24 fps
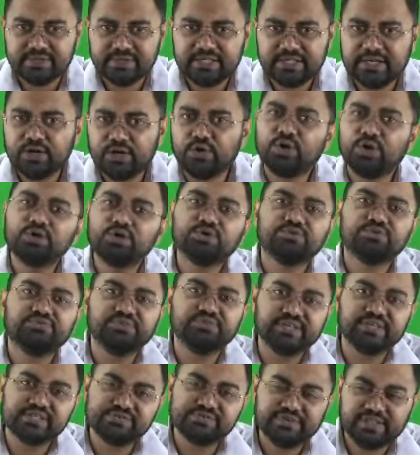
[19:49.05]
In a lot of
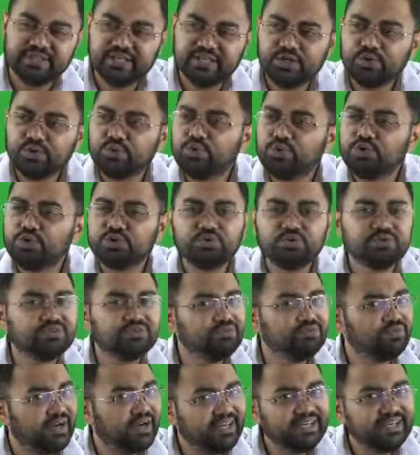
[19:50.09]
ways, whether you go to
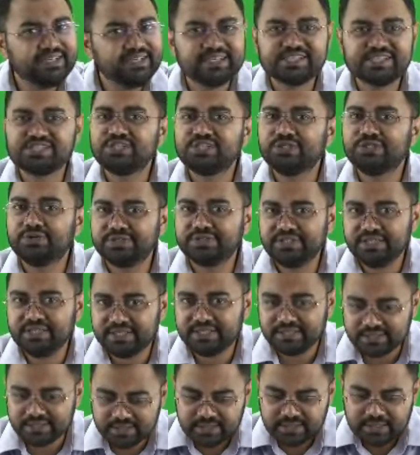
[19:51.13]
one industry or the
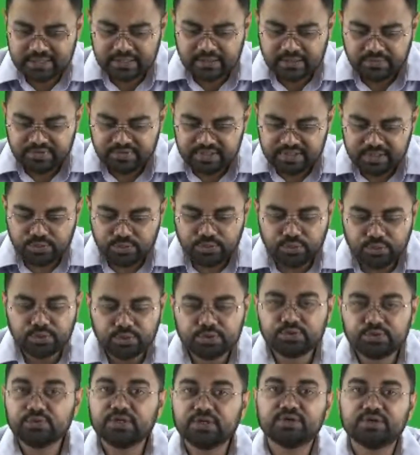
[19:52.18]
other, whether you go
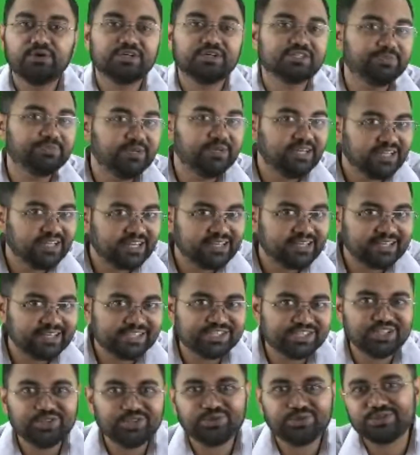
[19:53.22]
to the cosmetic
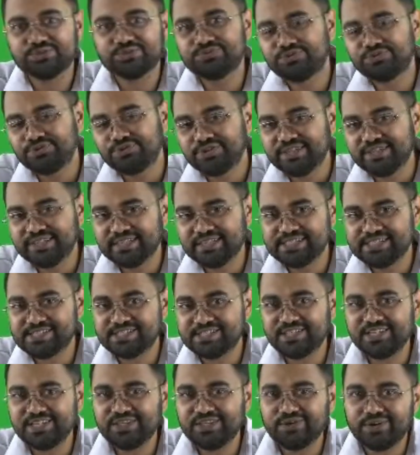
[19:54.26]
industry or the food
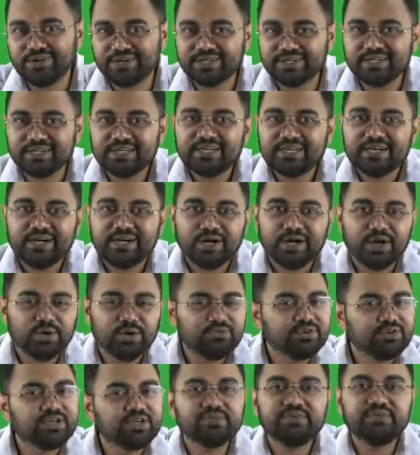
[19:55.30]
industry, or
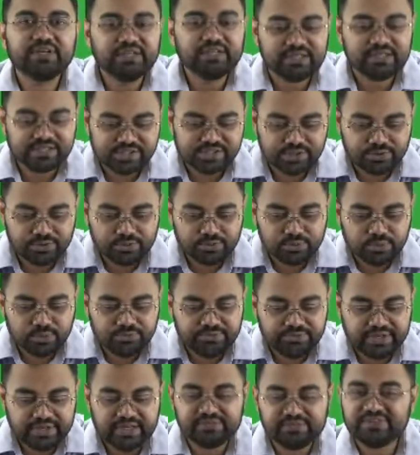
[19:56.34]
whatever industry you go,
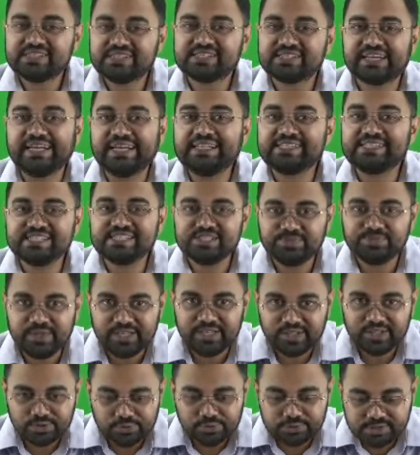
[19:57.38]
wherever science is
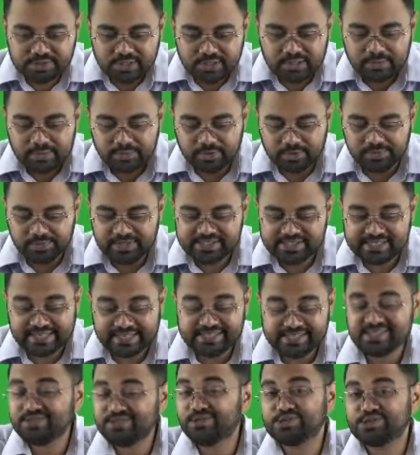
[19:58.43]
being used, probably
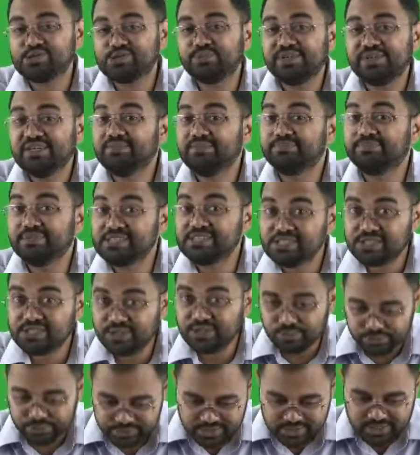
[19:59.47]
science is also being
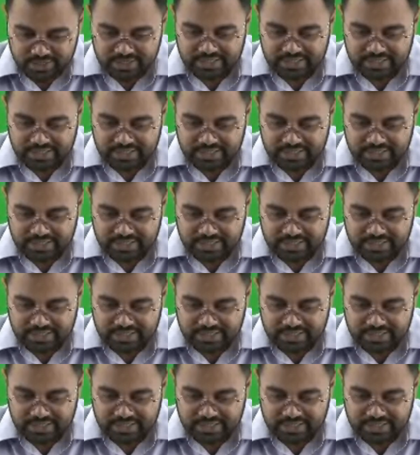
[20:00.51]
misused